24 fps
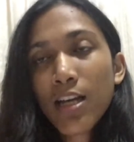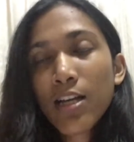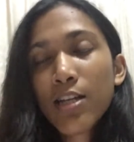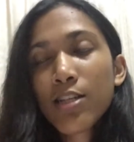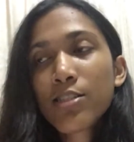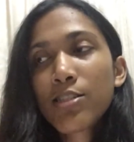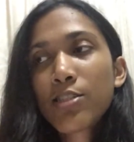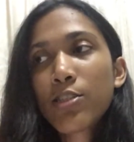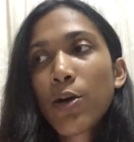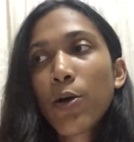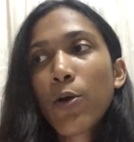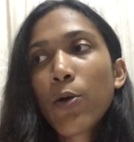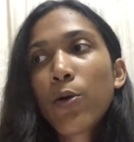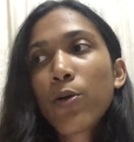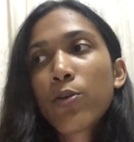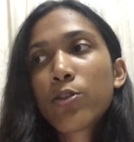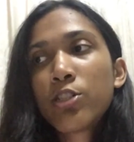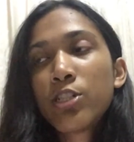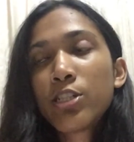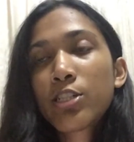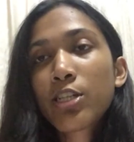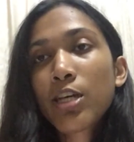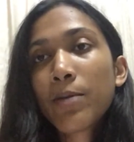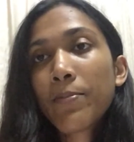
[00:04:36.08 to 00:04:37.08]
So
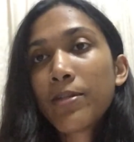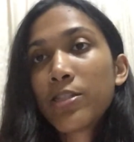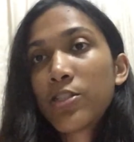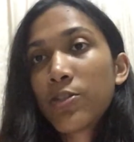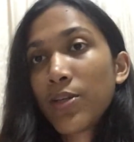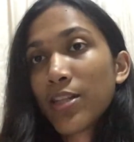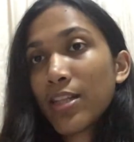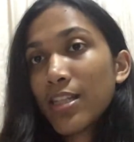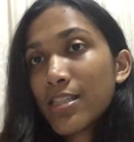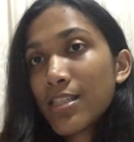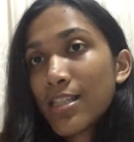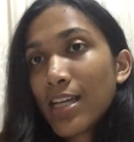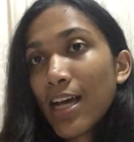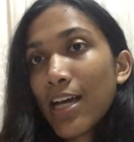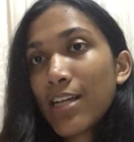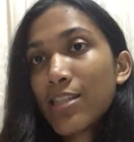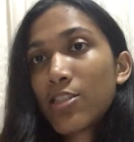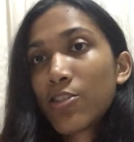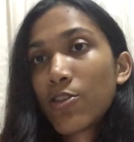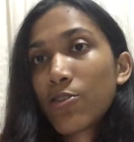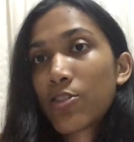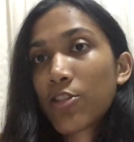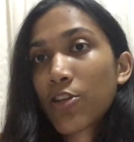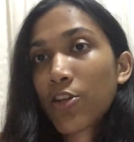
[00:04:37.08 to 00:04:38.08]
she's going to be doing this test
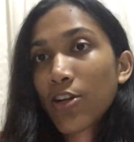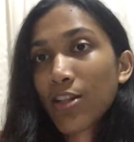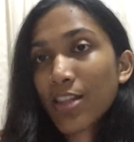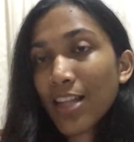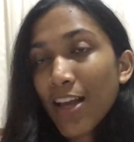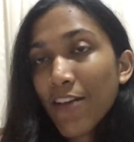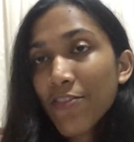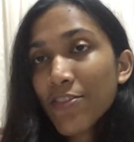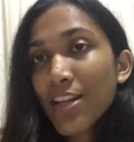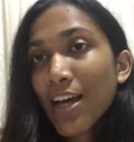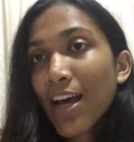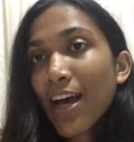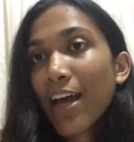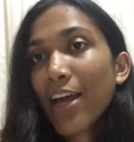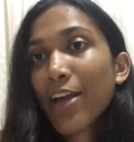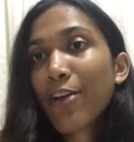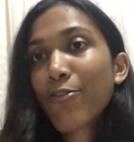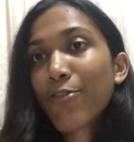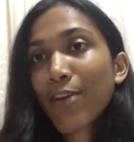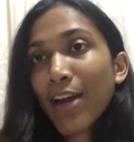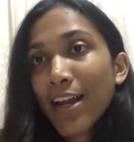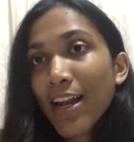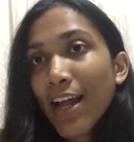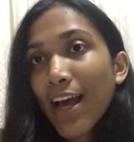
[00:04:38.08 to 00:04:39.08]
using her left eye,
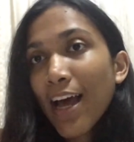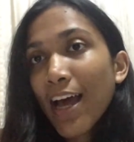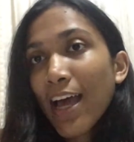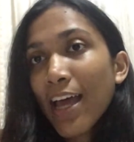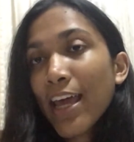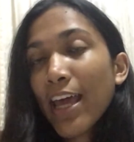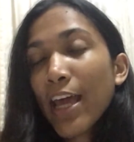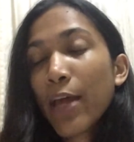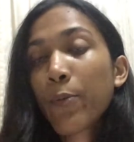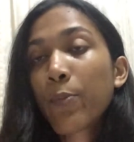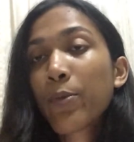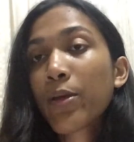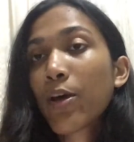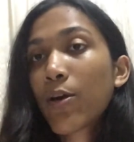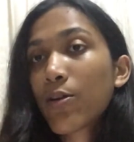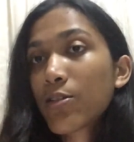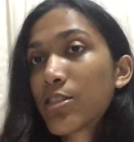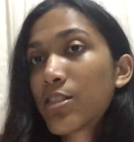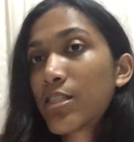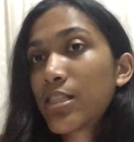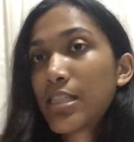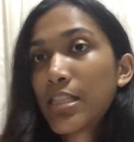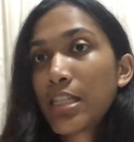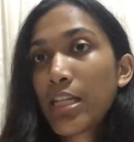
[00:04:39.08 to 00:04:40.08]
right eye, and we
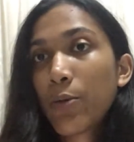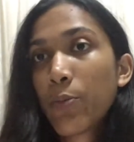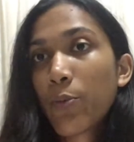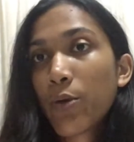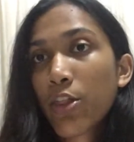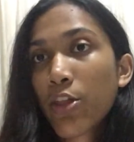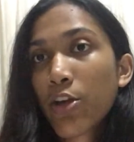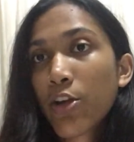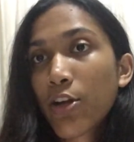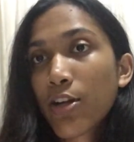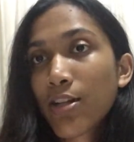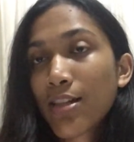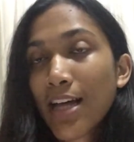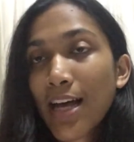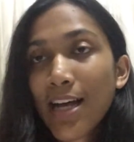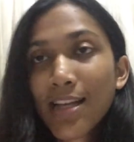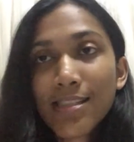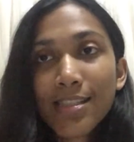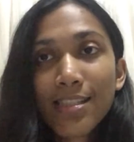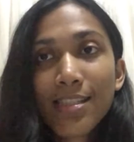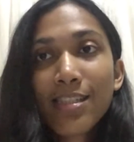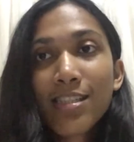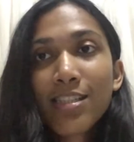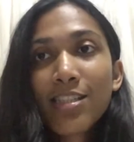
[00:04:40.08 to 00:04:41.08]
also did it with her
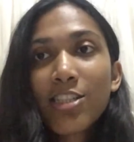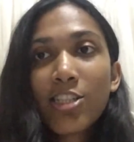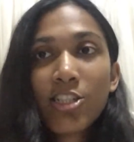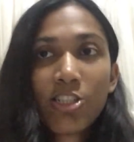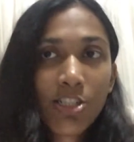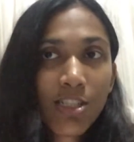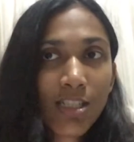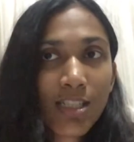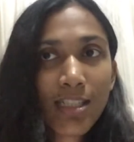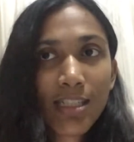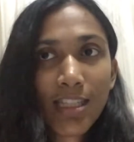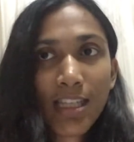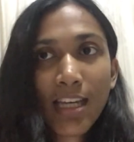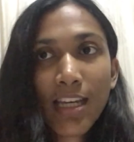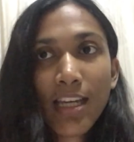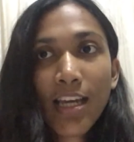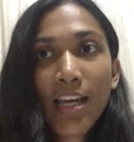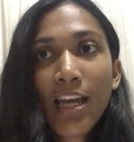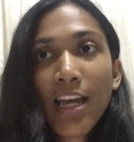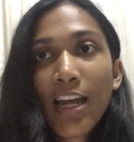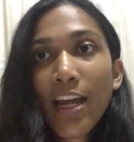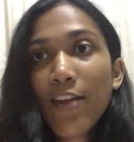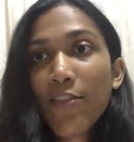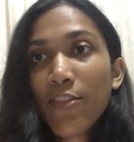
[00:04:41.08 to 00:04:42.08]
glasses just to see
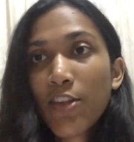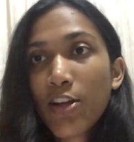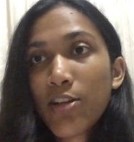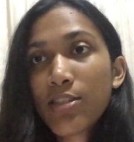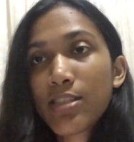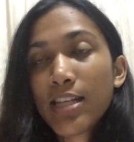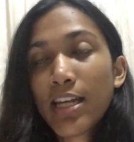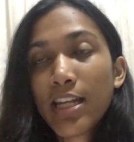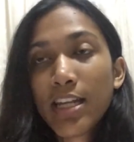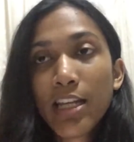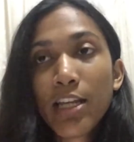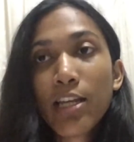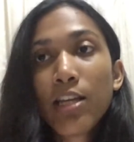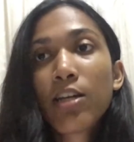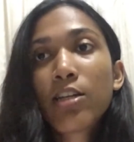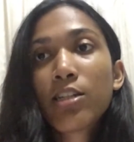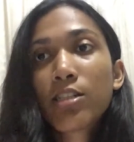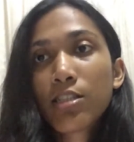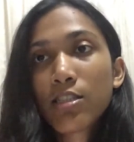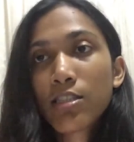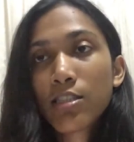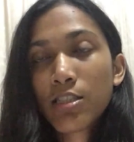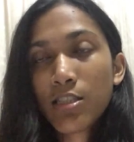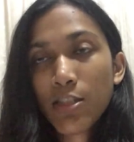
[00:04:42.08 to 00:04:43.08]
if there's any
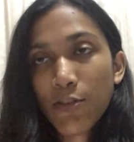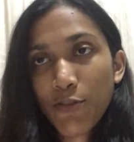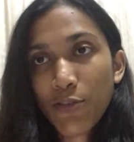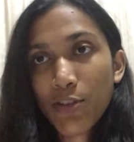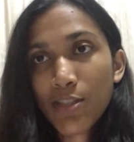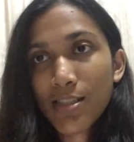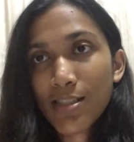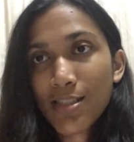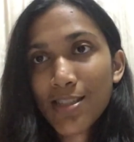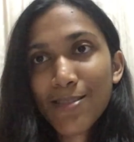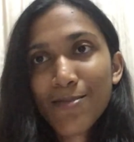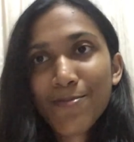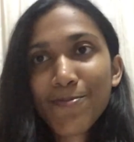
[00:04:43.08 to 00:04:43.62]
difference.